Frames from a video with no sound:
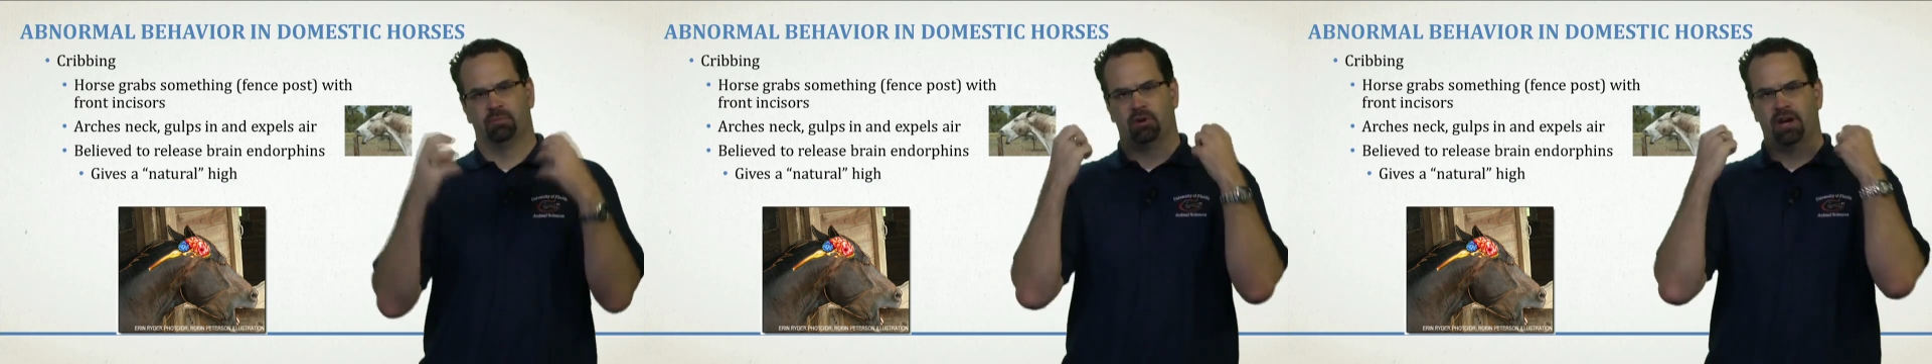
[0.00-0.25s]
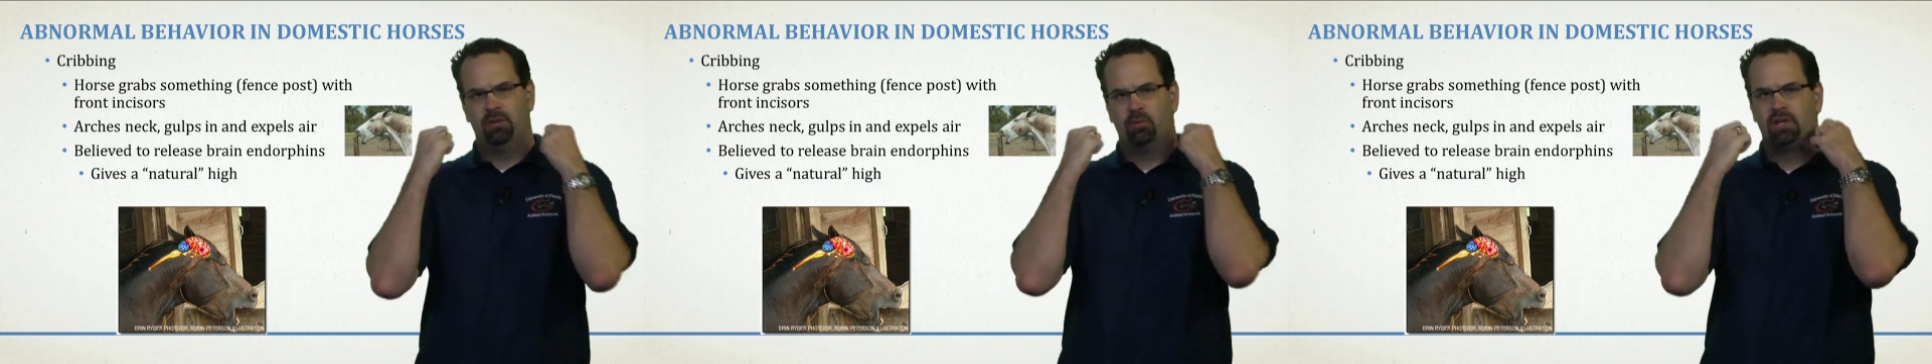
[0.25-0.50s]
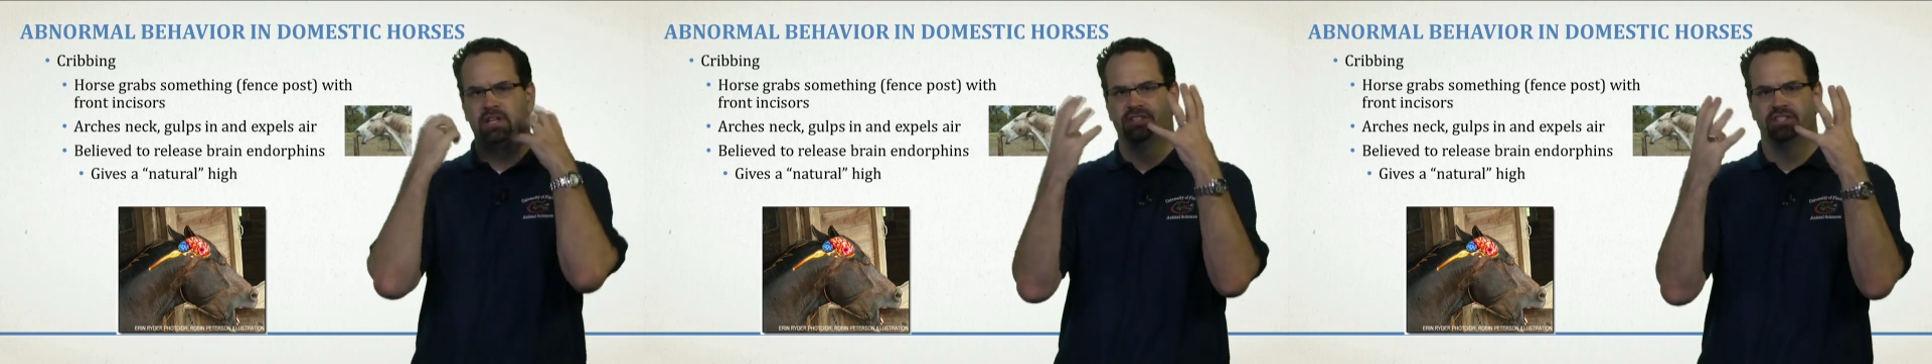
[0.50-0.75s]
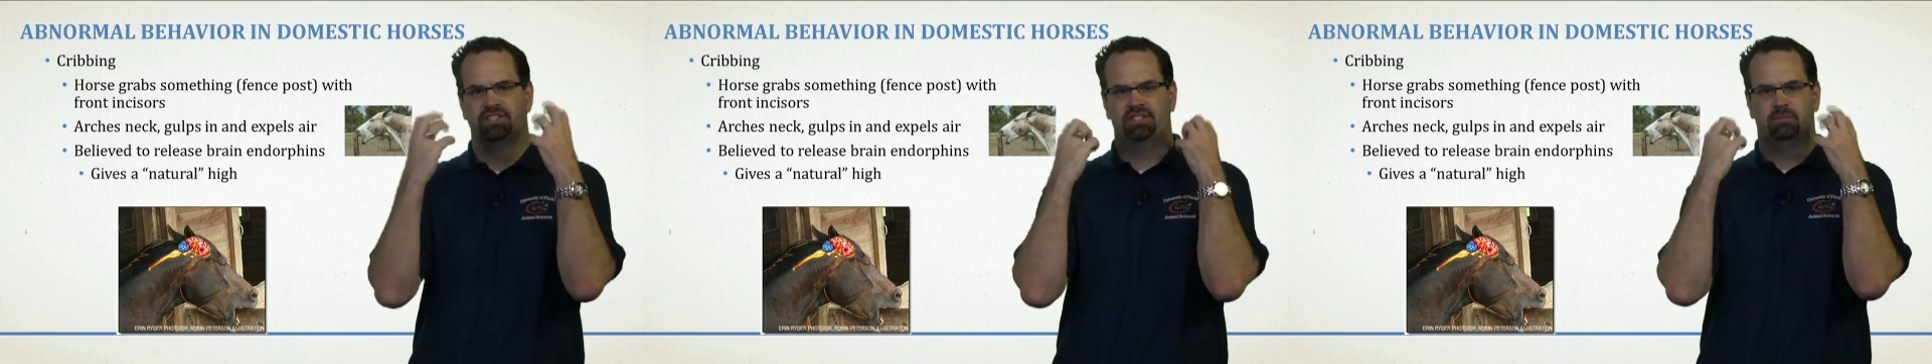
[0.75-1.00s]
The brain
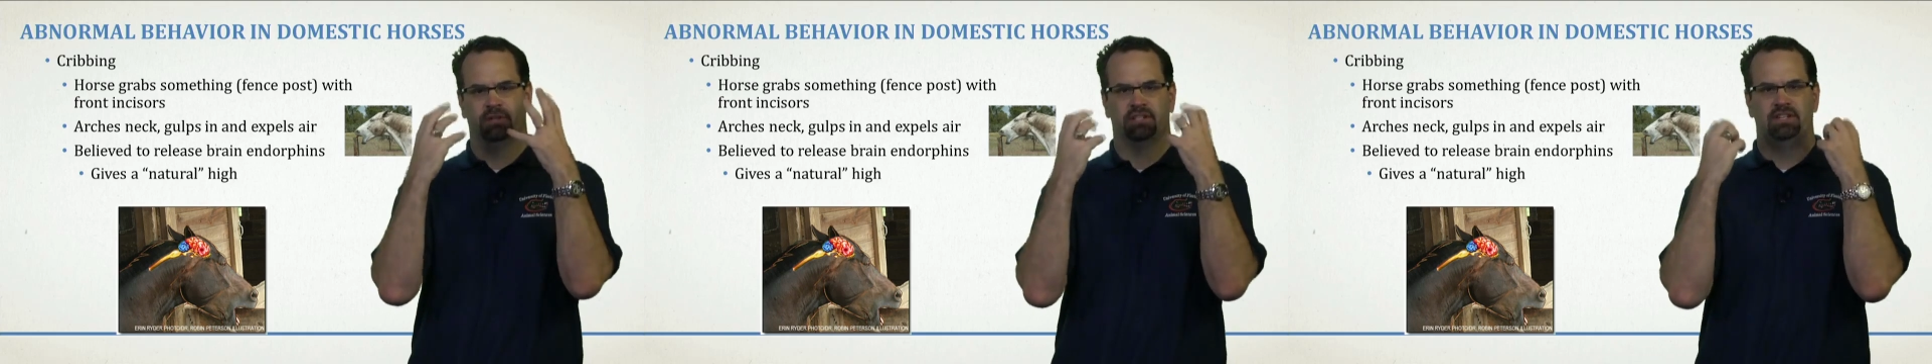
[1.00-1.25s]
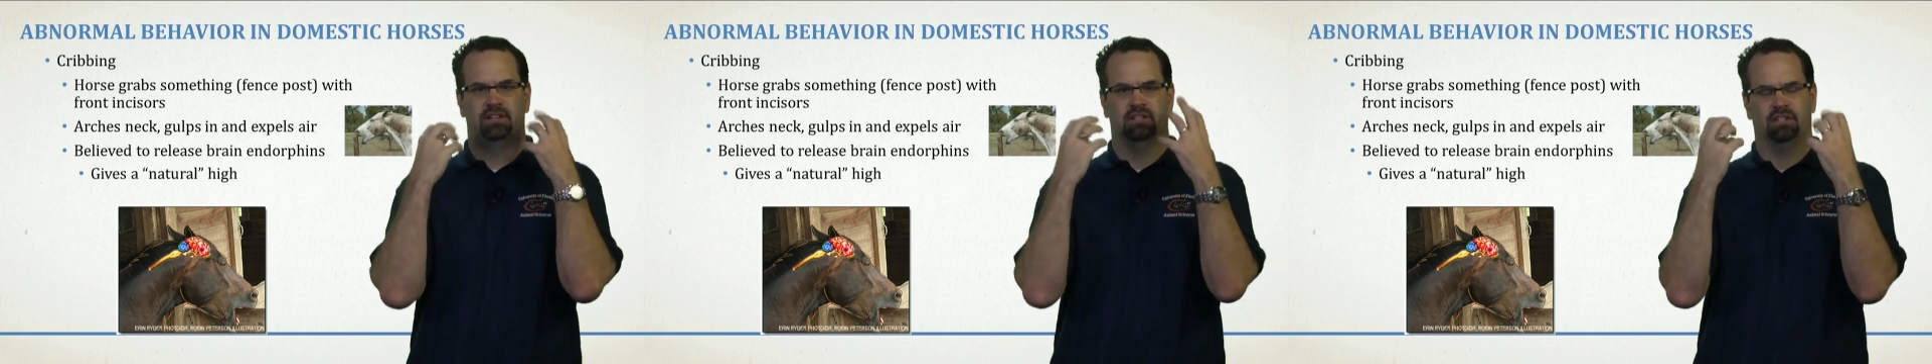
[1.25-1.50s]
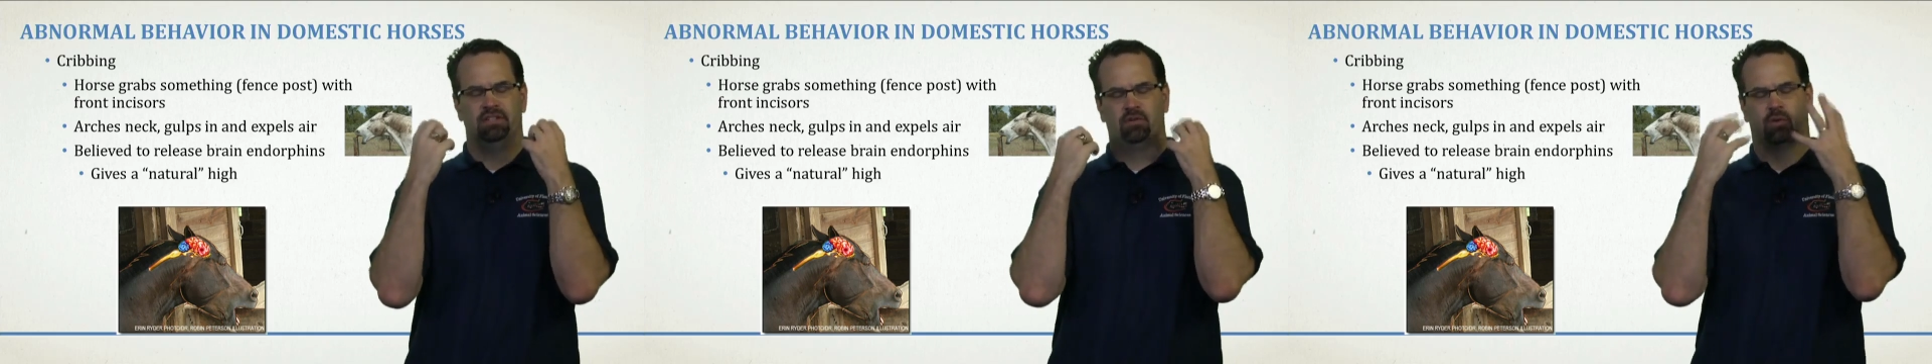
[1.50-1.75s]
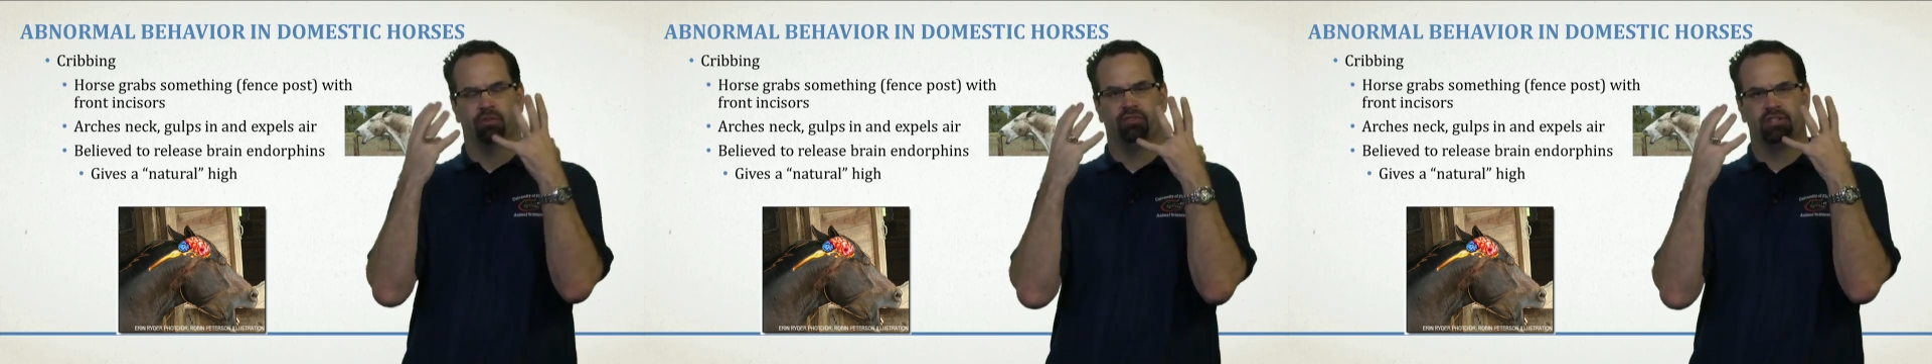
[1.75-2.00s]
releases some
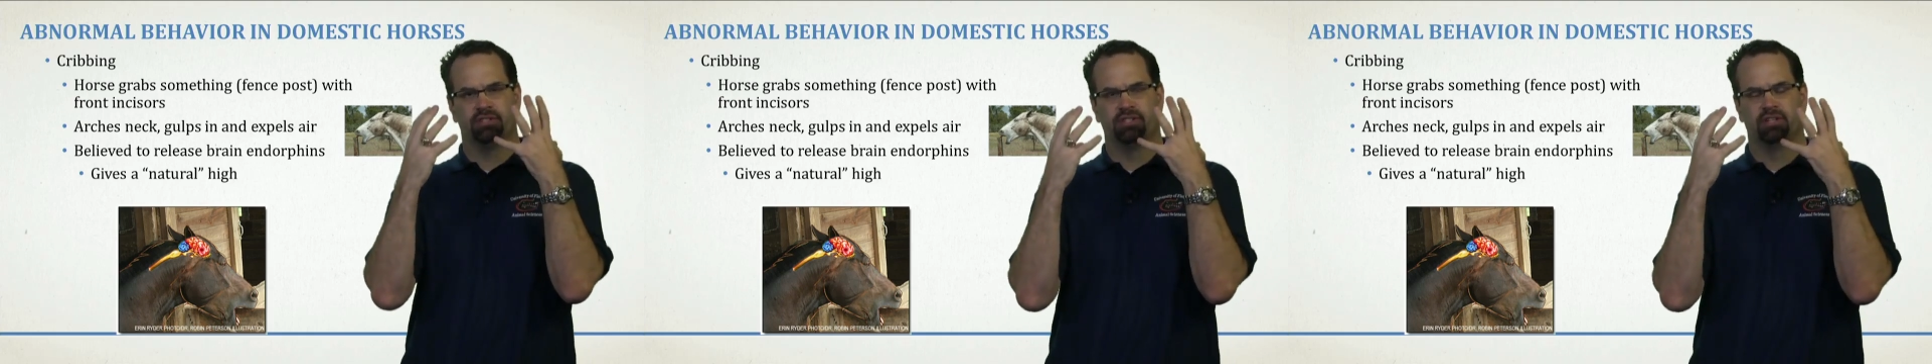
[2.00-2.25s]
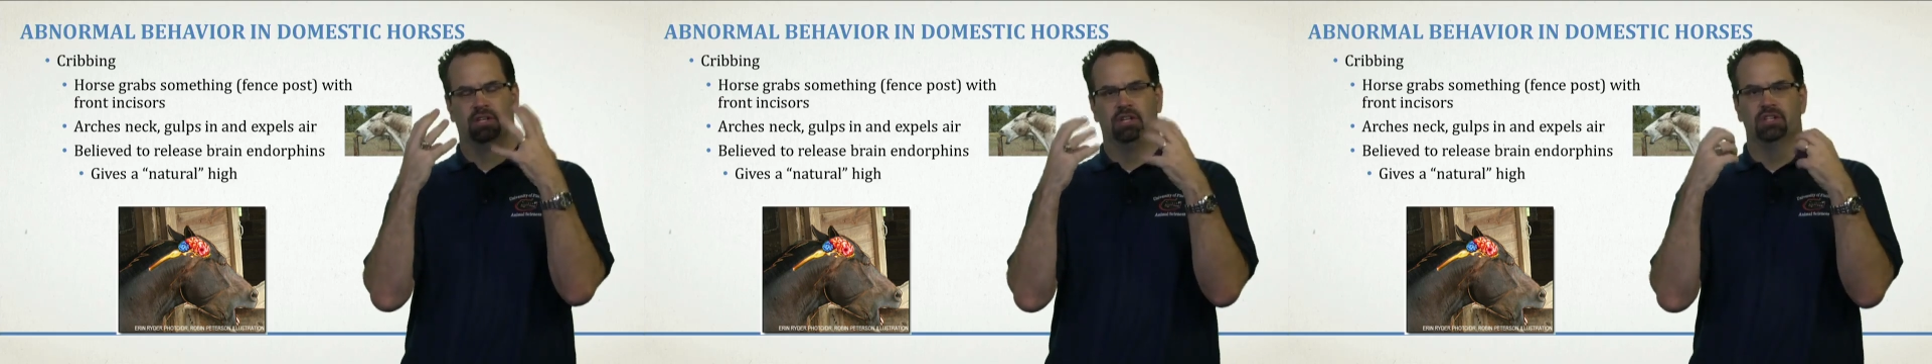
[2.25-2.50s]
endorphins,